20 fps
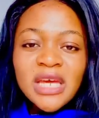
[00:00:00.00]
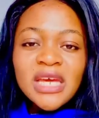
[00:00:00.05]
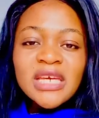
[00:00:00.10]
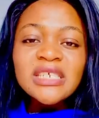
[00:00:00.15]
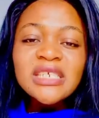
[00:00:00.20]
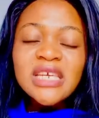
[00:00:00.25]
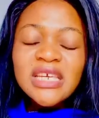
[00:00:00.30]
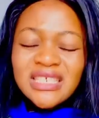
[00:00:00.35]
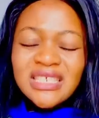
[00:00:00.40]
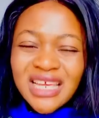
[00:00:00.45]
He
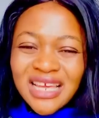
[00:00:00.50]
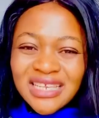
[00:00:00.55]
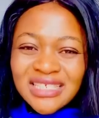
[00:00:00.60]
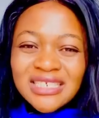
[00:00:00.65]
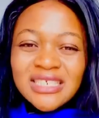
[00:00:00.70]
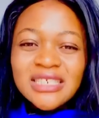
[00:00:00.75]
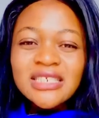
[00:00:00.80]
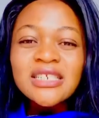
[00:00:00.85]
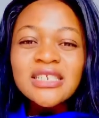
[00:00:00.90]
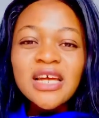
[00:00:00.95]
says they
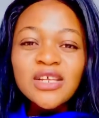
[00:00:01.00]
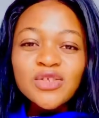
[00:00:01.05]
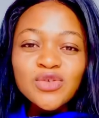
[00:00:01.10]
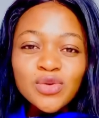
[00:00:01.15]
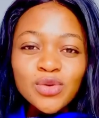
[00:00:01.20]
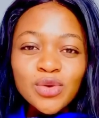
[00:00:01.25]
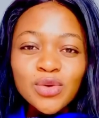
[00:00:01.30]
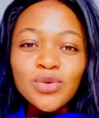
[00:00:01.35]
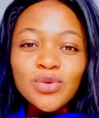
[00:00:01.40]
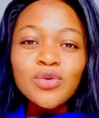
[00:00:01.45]
did that
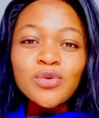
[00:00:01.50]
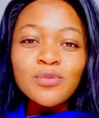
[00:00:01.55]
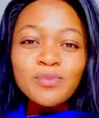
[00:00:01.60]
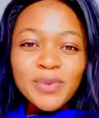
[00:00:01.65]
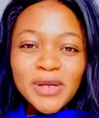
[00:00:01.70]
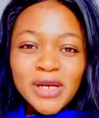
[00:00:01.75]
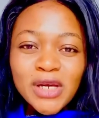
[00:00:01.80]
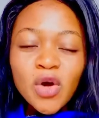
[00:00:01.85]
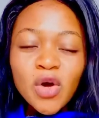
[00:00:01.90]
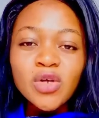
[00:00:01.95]
to you
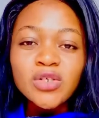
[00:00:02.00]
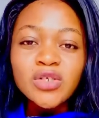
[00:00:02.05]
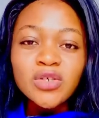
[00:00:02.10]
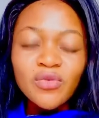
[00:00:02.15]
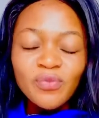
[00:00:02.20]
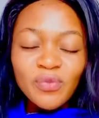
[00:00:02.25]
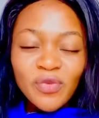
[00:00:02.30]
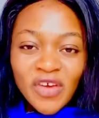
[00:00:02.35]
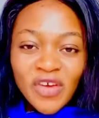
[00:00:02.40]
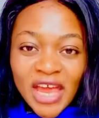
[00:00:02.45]
because
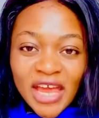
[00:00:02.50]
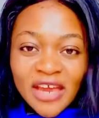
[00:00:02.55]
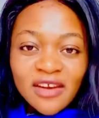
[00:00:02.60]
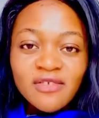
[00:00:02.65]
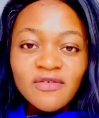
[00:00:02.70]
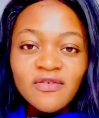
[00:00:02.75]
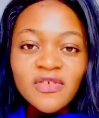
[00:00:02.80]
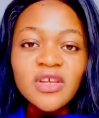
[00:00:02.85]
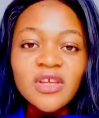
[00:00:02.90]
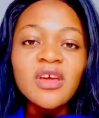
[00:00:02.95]
of
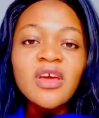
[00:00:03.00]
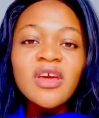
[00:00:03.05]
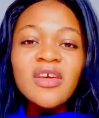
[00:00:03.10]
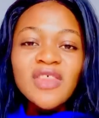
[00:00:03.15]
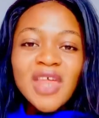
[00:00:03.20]
envy.